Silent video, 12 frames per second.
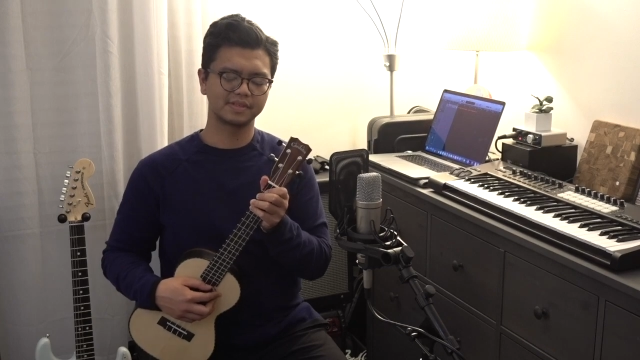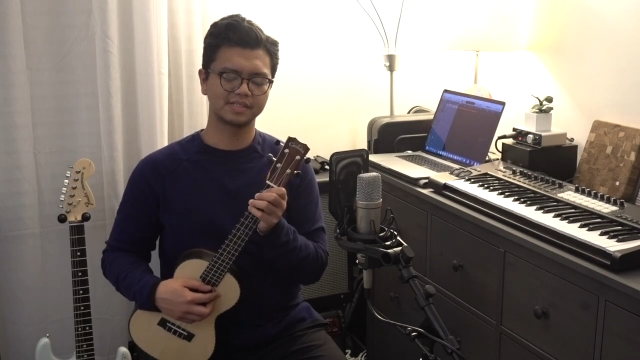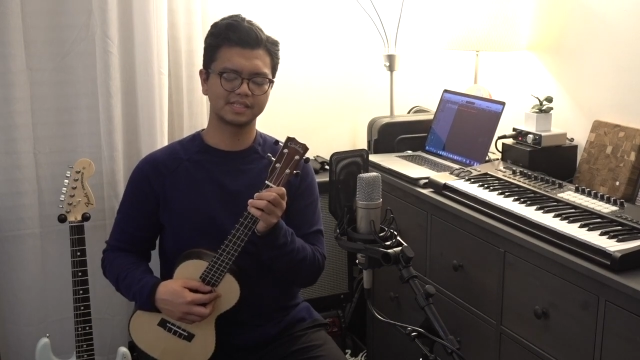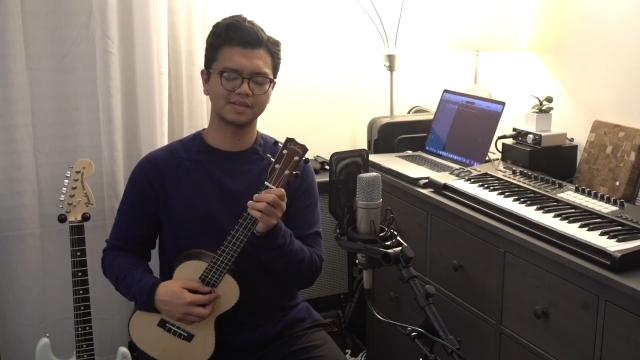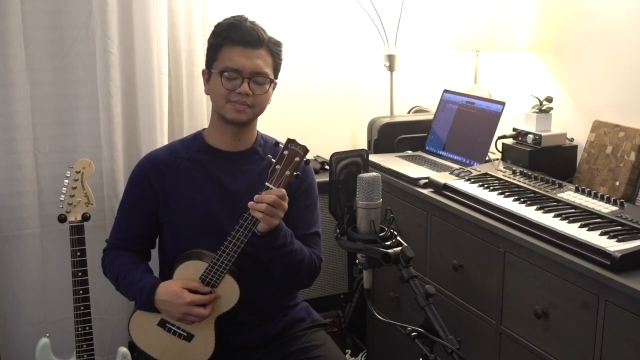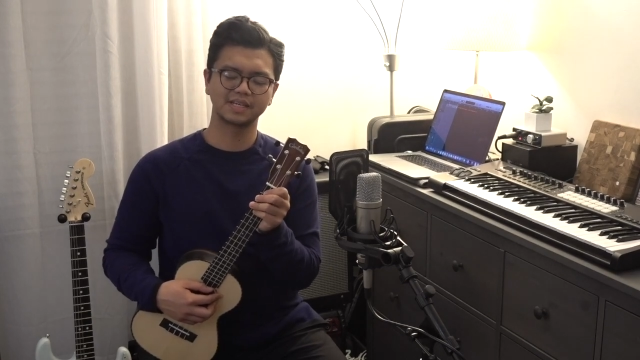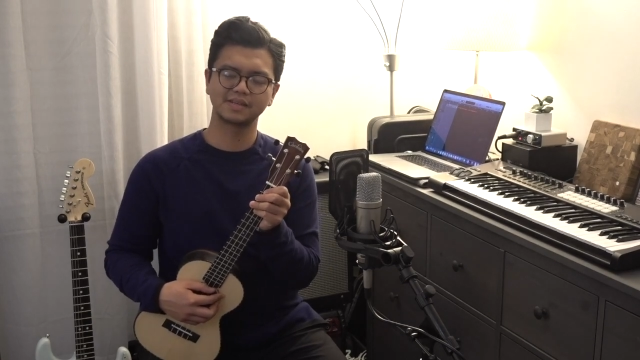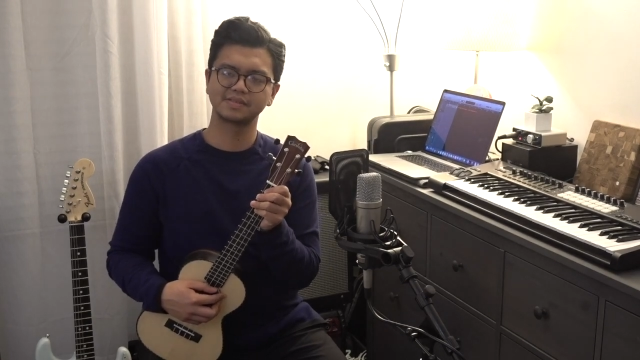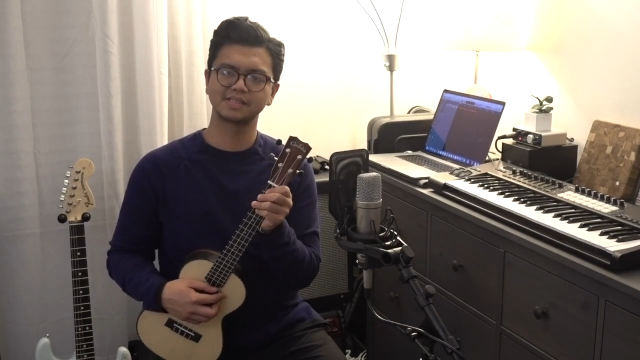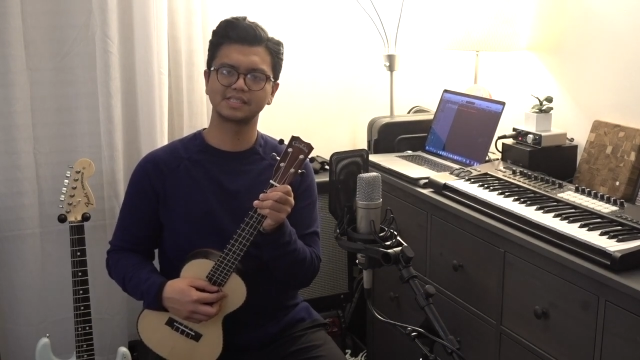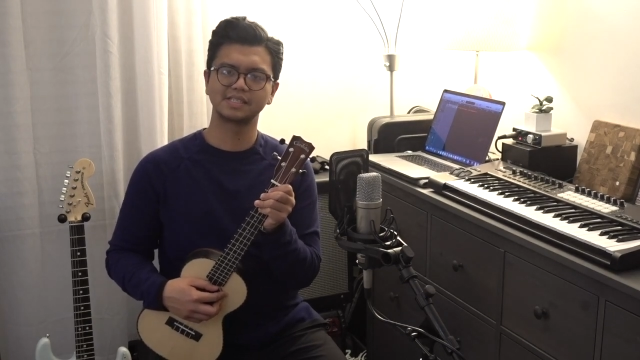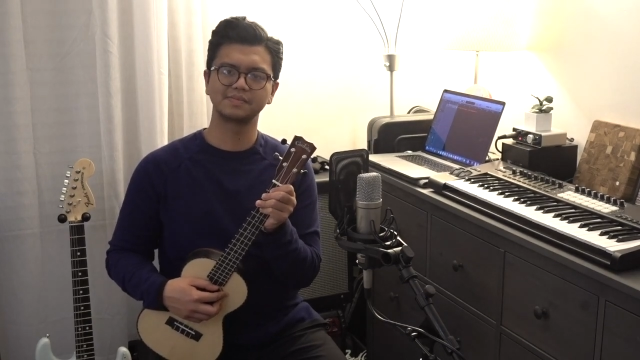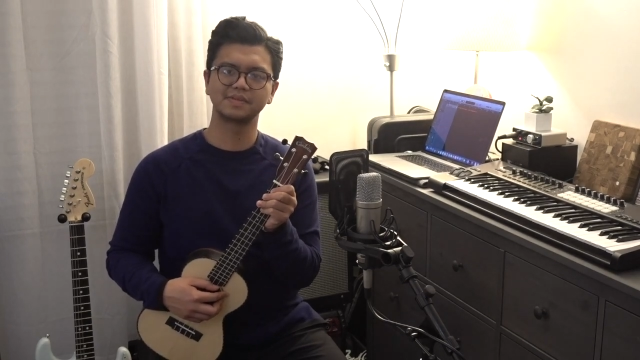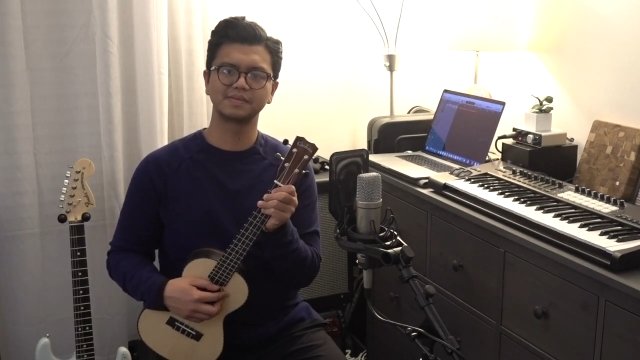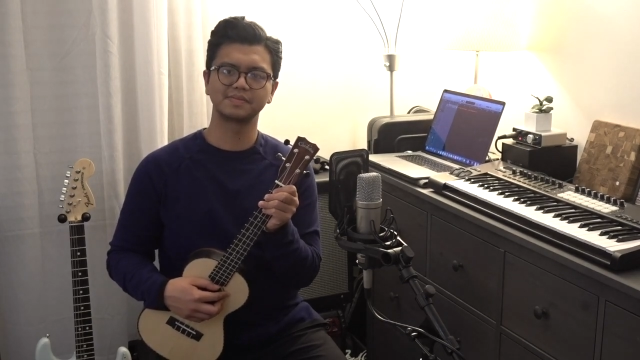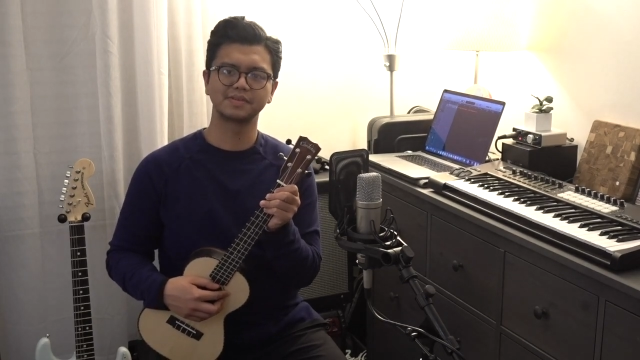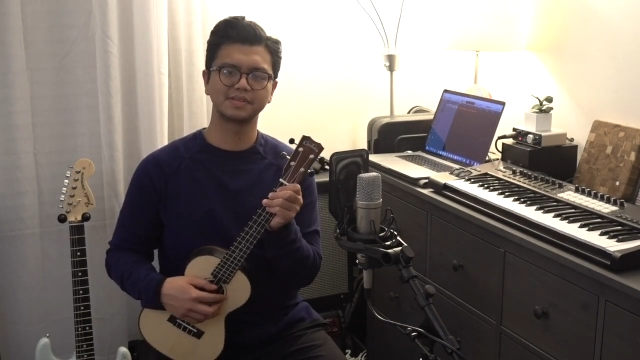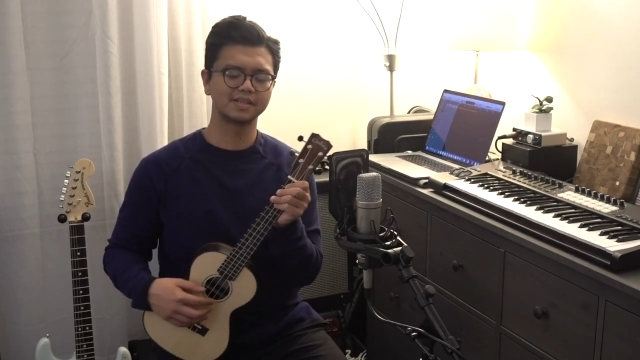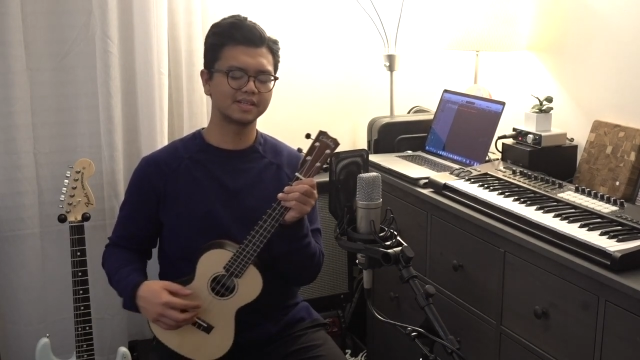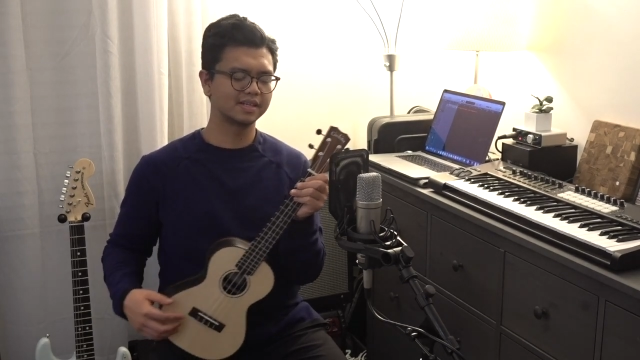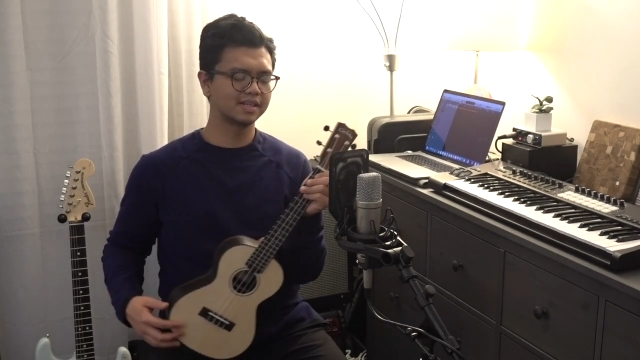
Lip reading: Sometimes I see people